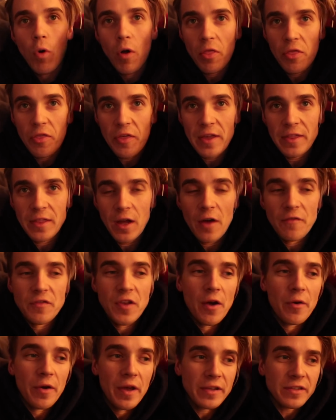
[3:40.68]
One thing that I've
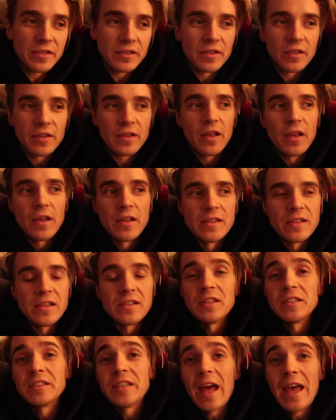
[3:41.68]
noticed
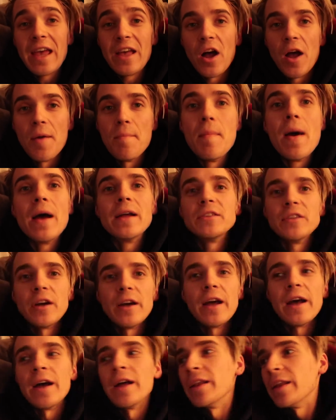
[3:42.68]
since the day that I met
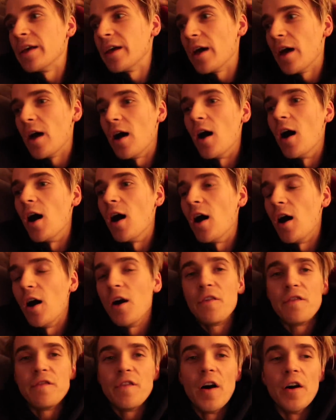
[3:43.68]
Dianne,
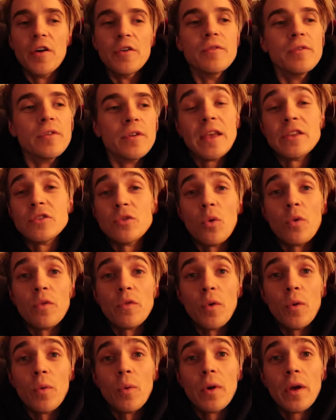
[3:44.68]
her phone is
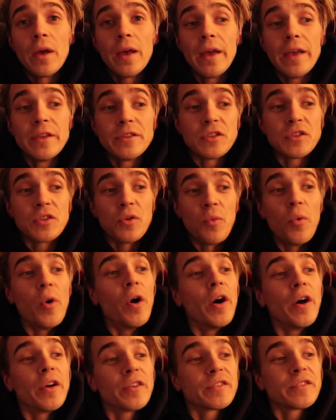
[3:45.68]
awful. It is just the
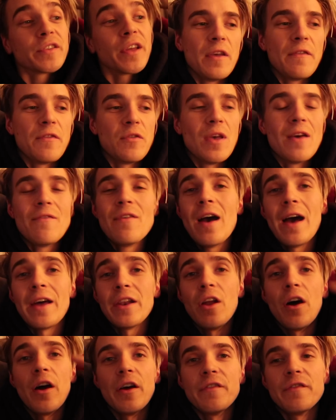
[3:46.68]
worst. If you ever had
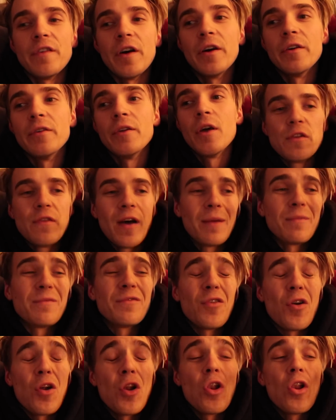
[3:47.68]
an iPhone, you've had them
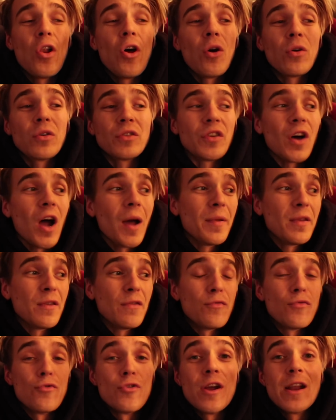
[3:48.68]
for a long time and
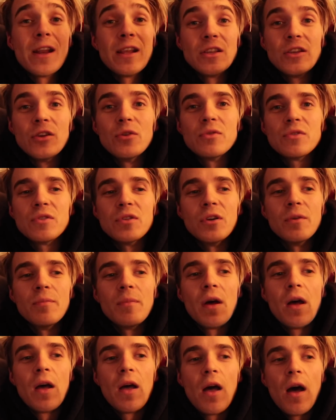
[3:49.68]
you've really used them.
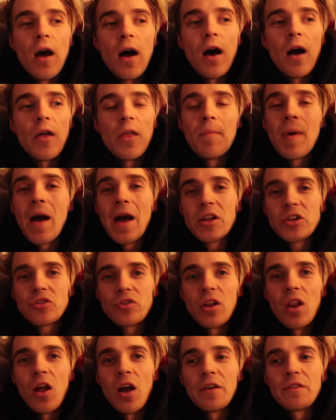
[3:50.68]
The
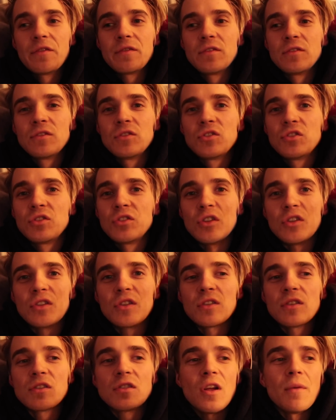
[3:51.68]
battery life.
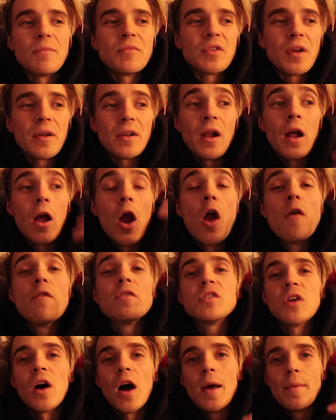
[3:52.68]
Just sometimes, like, over
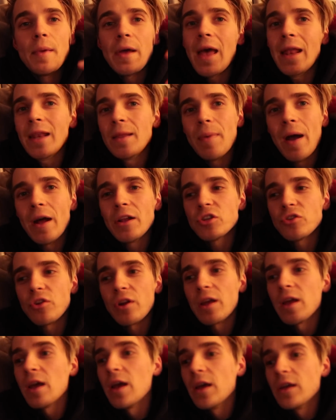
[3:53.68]
time, like any
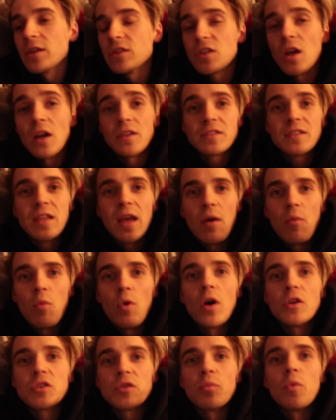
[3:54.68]
battery, starts to get
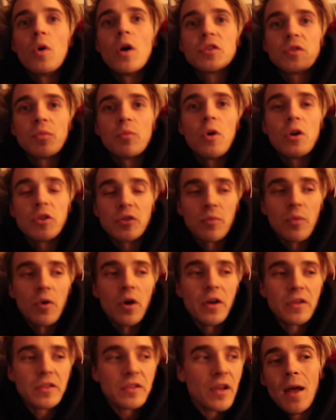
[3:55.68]
worse and worse and worse and
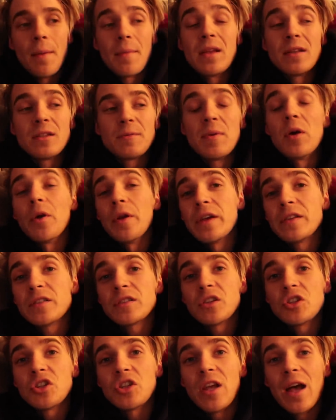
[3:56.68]
worse. I mean, to be
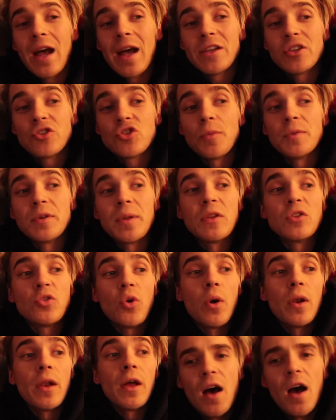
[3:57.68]
honest, she has dropped it in the
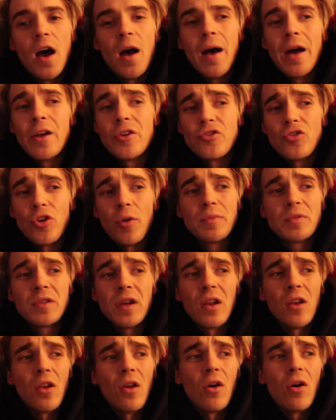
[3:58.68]
toilet and dropped it
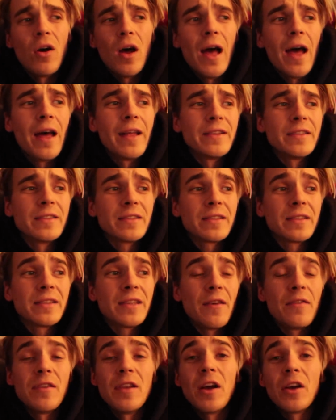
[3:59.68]
a lot and
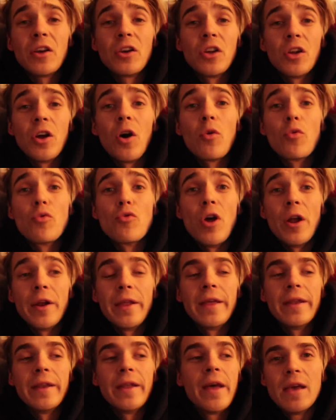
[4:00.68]
given it a good old run in.